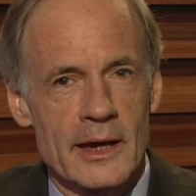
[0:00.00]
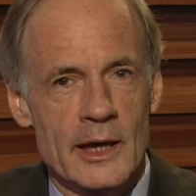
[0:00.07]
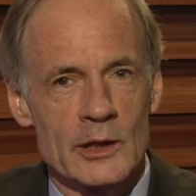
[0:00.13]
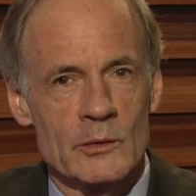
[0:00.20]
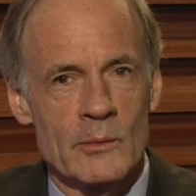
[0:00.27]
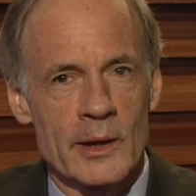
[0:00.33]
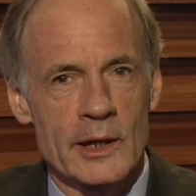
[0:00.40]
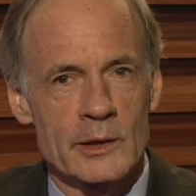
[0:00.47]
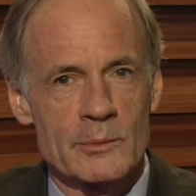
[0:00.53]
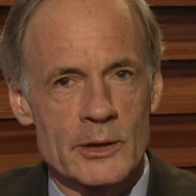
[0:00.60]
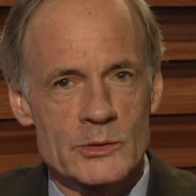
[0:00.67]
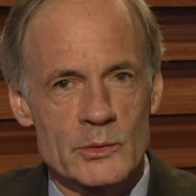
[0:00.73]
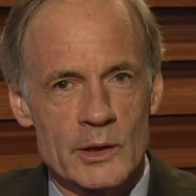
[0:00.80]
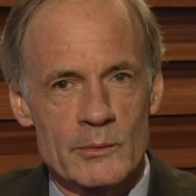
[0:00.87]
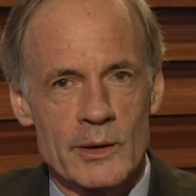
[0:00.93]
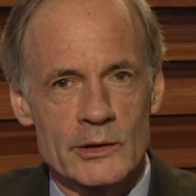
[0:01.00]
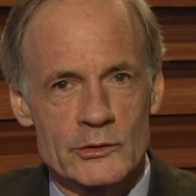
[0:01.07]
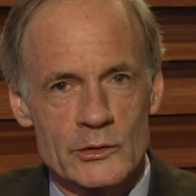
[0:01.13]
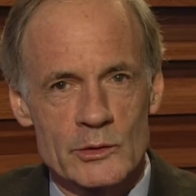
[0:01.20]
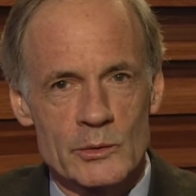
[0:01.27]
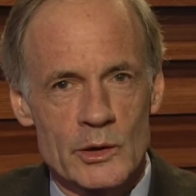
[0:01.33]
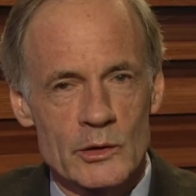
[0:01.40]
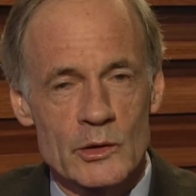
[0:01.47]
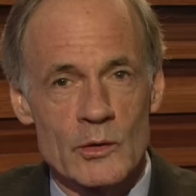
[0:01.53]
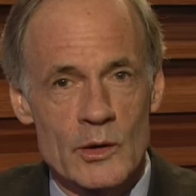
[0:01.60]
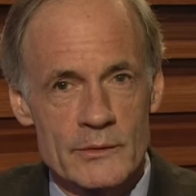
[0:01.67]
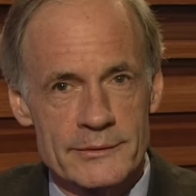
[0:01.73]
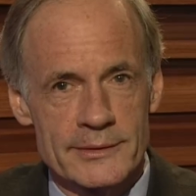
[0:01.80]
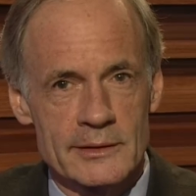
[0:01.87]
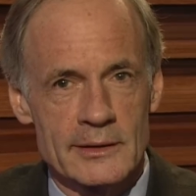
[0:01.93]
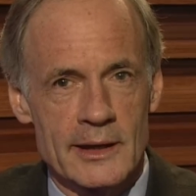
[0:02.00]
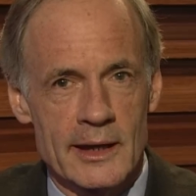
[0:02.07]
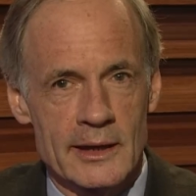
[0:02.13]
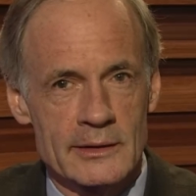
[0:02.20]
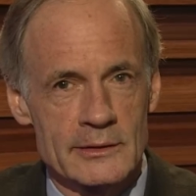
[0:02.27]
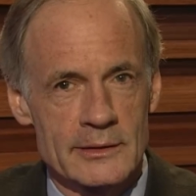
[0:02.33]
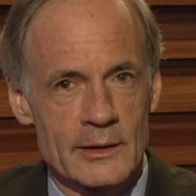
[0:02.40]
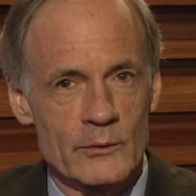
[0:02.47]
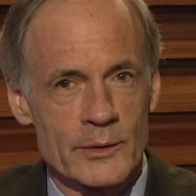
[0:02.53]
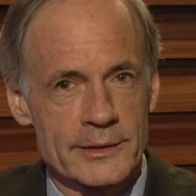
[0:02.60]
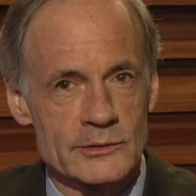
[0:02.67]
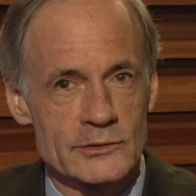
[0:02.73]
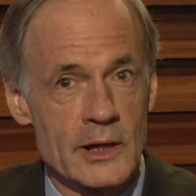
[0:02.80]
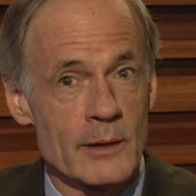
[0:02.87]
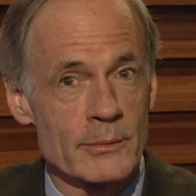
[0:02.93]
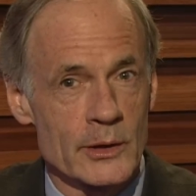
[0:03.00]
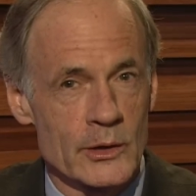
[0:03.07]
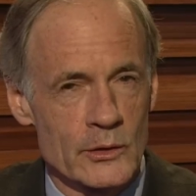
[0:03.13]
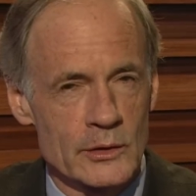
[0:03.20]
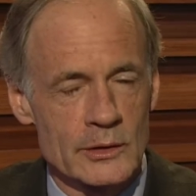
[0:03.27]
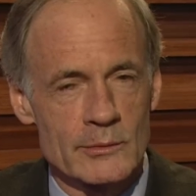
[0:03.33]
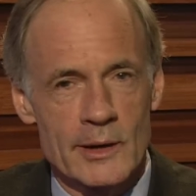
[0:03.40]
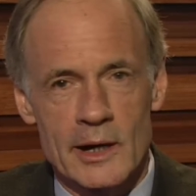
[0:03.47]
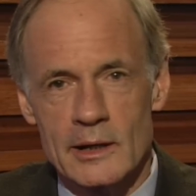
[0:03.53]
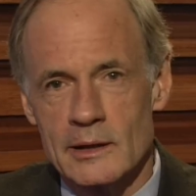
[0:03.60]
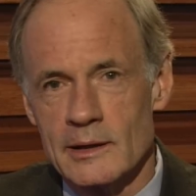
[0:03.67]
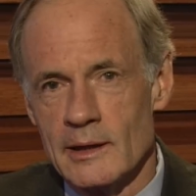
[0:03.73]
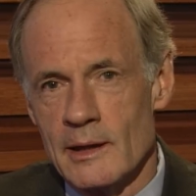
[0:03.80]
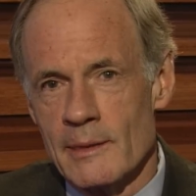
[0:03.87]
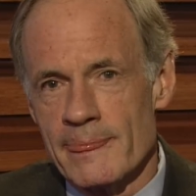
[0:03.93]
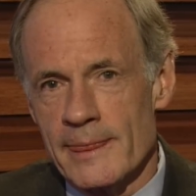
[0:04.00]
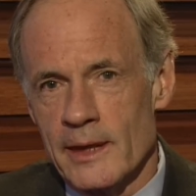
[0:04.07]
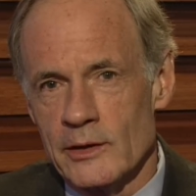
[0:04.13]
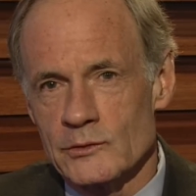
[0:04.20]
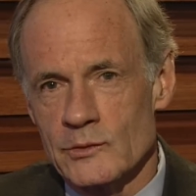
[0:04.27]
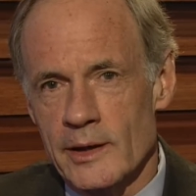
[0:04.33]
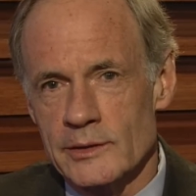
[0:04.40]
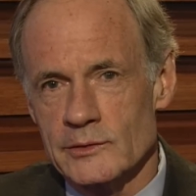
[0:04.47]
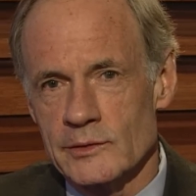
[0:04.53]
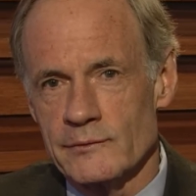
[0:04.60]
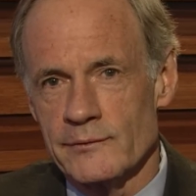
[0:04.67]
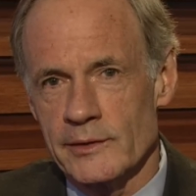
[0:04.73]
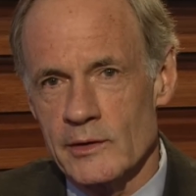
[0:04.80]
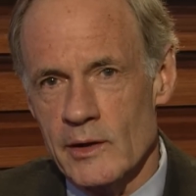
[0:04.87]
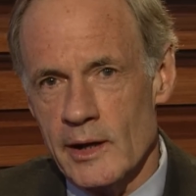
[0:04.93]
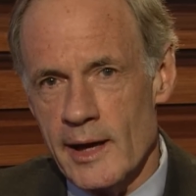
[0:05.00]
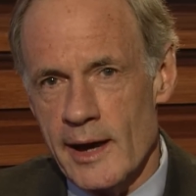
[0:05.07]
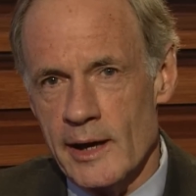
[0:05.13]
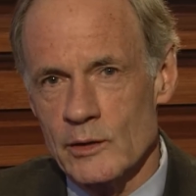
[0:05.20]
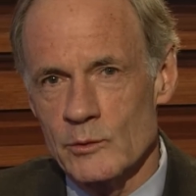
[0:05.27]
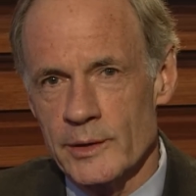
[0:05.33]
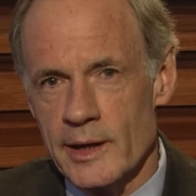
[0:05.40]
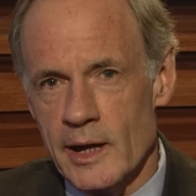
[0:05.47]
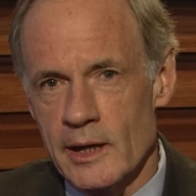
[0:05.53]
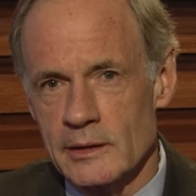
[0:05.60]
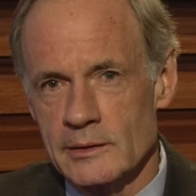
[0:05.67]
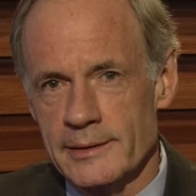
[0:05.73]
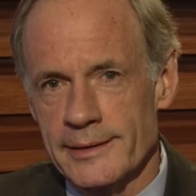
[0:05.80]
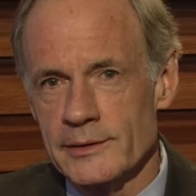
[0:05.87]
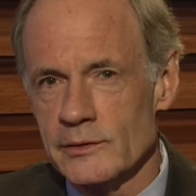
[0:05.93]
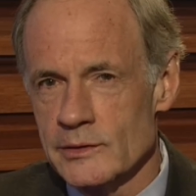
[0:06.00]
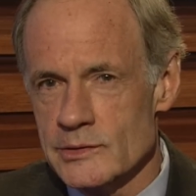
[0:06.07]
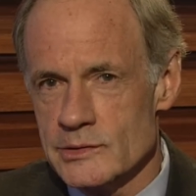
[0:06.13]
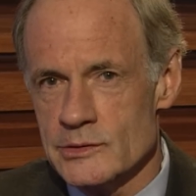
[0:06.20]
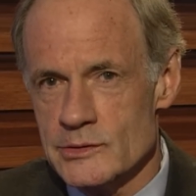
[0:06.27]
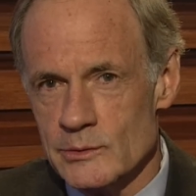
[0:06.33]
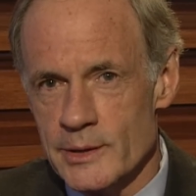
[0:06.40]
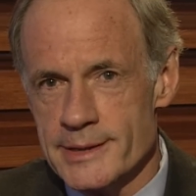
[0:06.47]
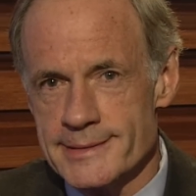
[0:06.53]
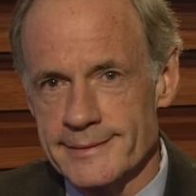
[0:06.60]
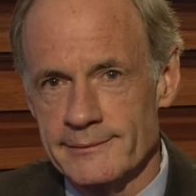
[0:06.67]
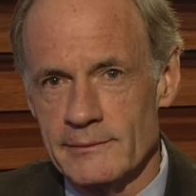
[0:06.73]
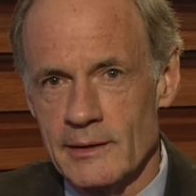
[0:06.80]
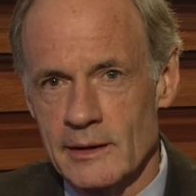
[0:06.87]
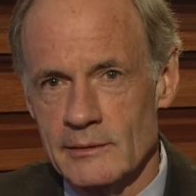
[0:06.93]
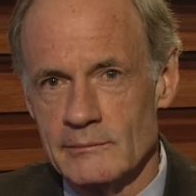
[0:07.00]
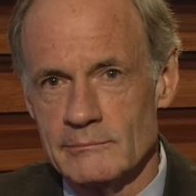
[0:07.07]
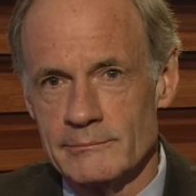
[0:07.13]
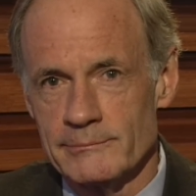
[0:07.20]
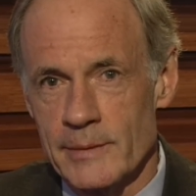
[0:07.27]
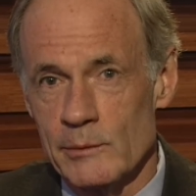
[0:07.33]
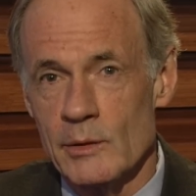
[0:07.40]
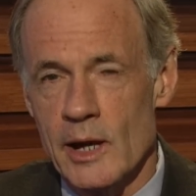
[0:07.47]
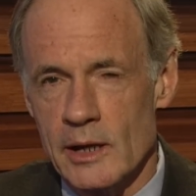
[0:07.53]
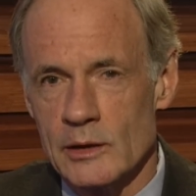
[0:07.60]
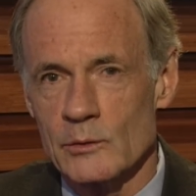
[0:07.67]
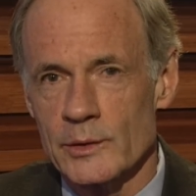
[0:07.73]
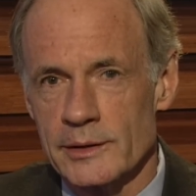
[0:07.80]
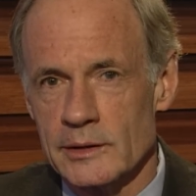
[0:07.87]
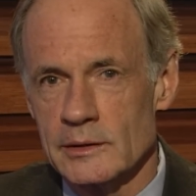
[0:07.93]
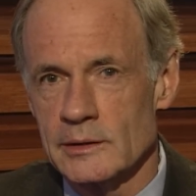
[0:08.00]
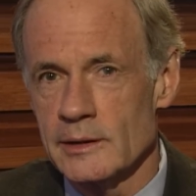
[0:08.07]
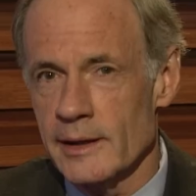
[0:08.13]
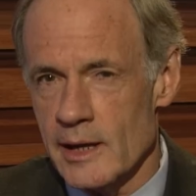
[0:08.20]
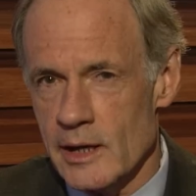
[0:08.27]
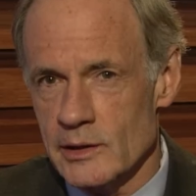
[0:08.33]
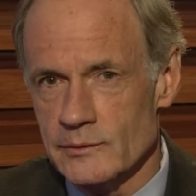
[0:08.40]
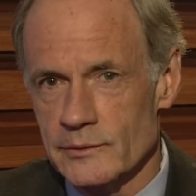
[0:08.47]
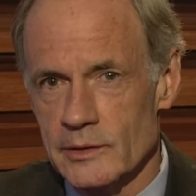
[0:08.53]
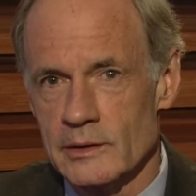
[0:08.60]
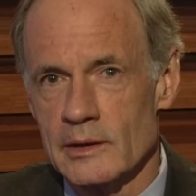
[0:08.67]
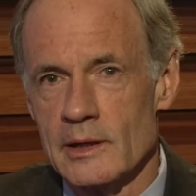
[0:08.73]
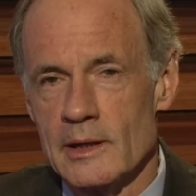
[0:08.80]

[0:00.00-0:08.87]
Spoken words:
And the best way to make sure that we don't go over it and that we can stop hearing about it is to actually figure out how do we get into this situation and maybe how can we get out of it.